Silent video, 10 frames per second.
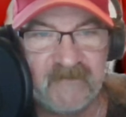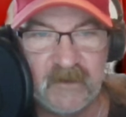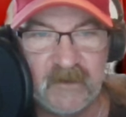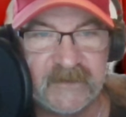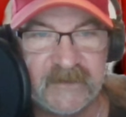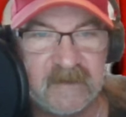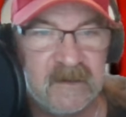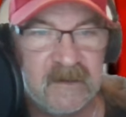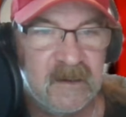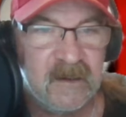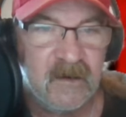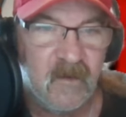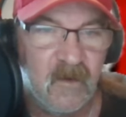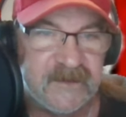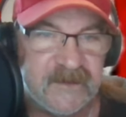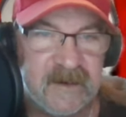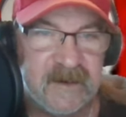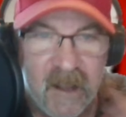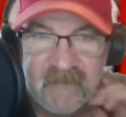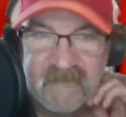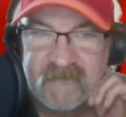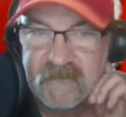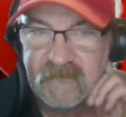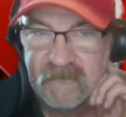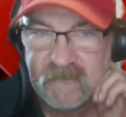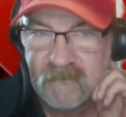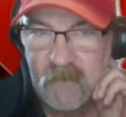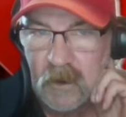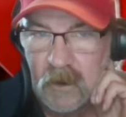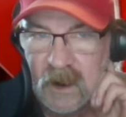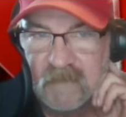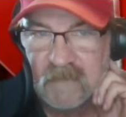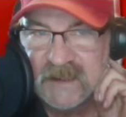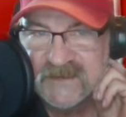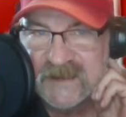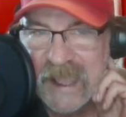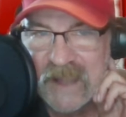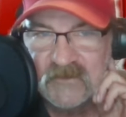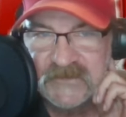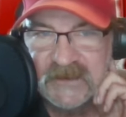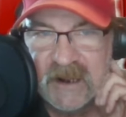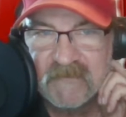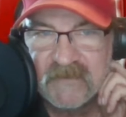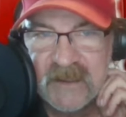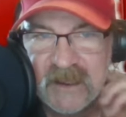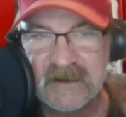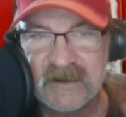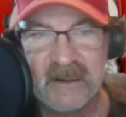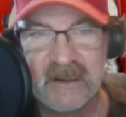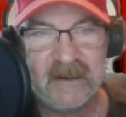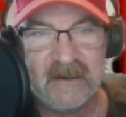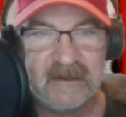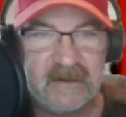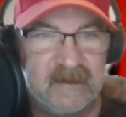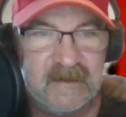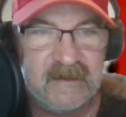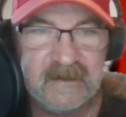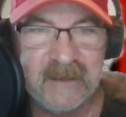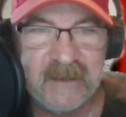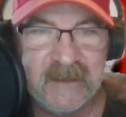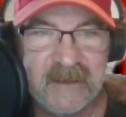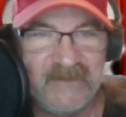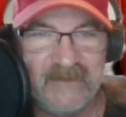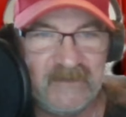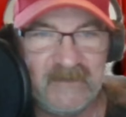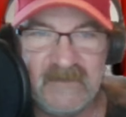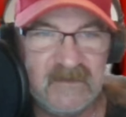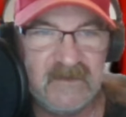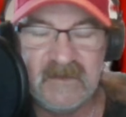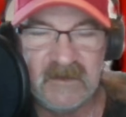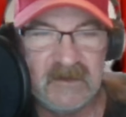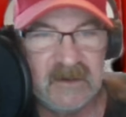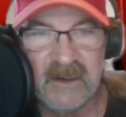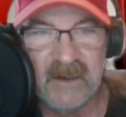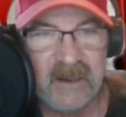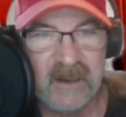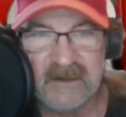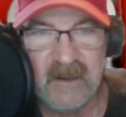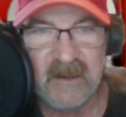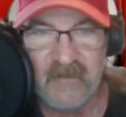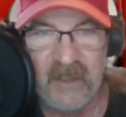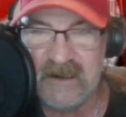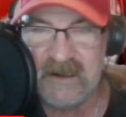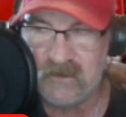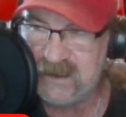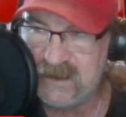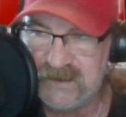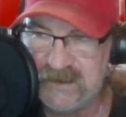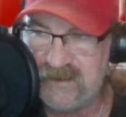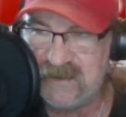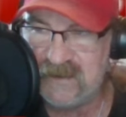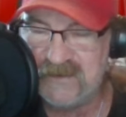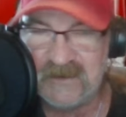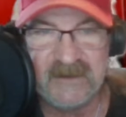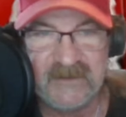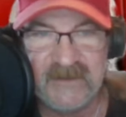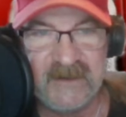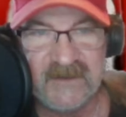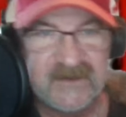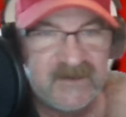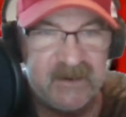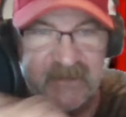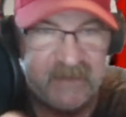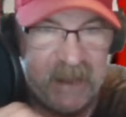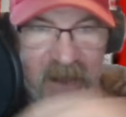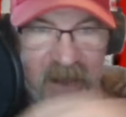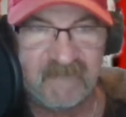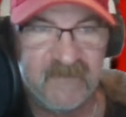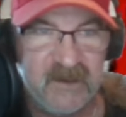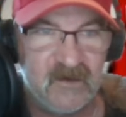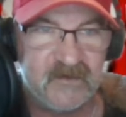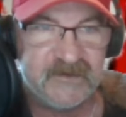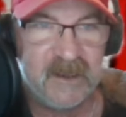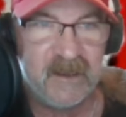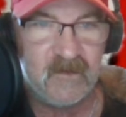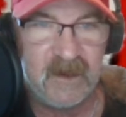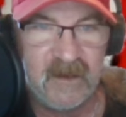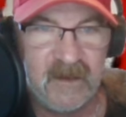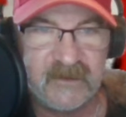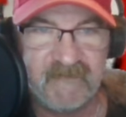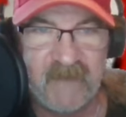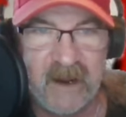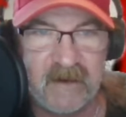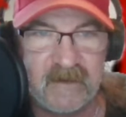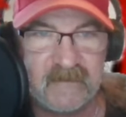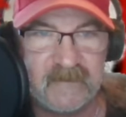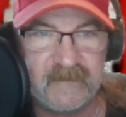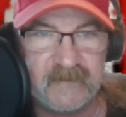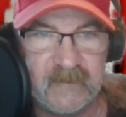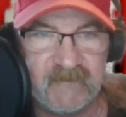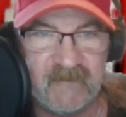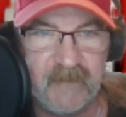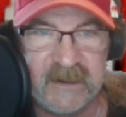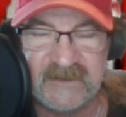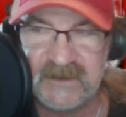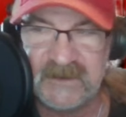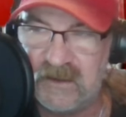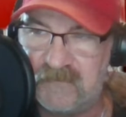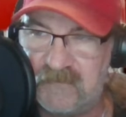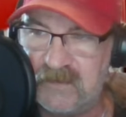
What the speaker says: wants to dock them for missed tackles and everything. Guys, don't pay no attention to these lists. This is just adding fuel to Oklahoma's fire for being snubbed.